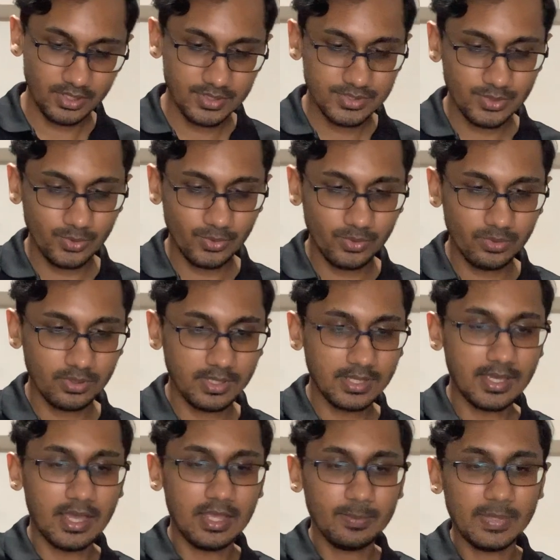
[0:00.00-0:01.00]
So
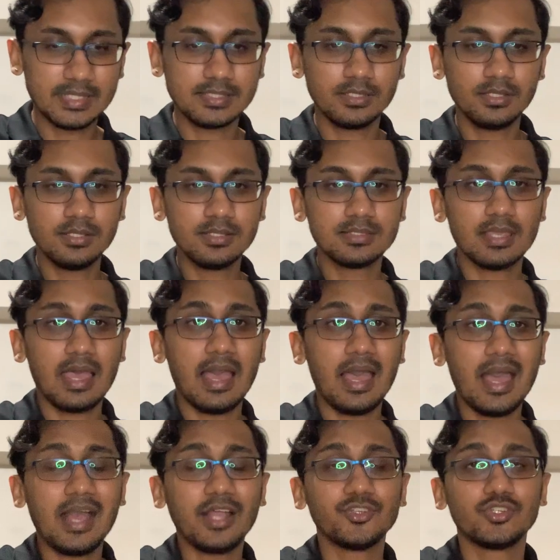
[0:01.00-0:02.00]
guard petals
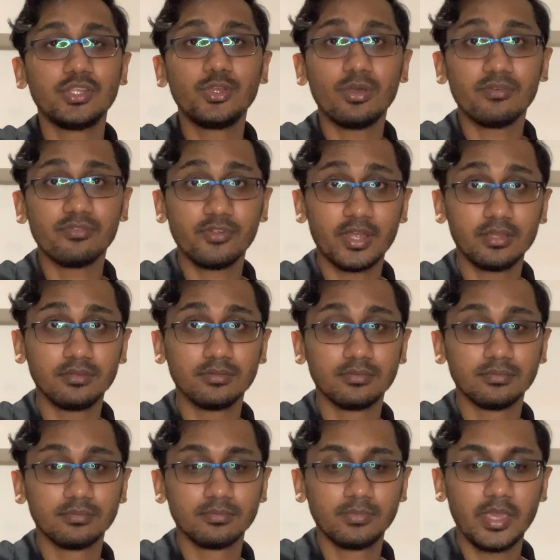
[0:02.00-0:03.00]
are actually your friend,
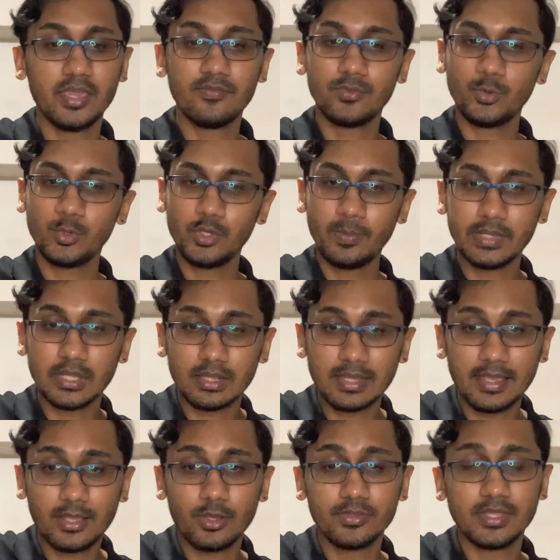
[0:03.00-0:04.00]
even though you may not
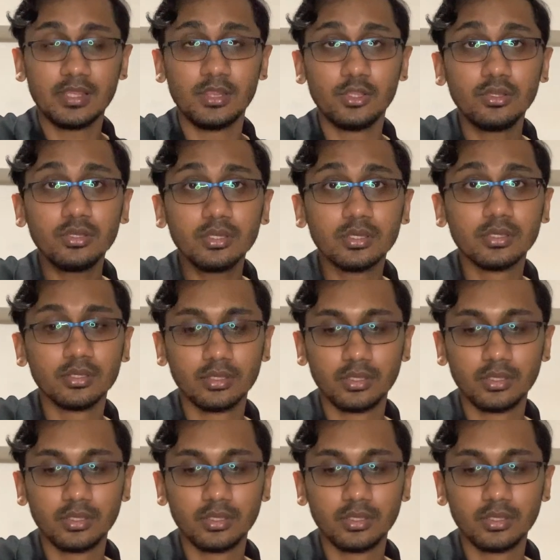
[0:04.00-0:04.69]
like how they look.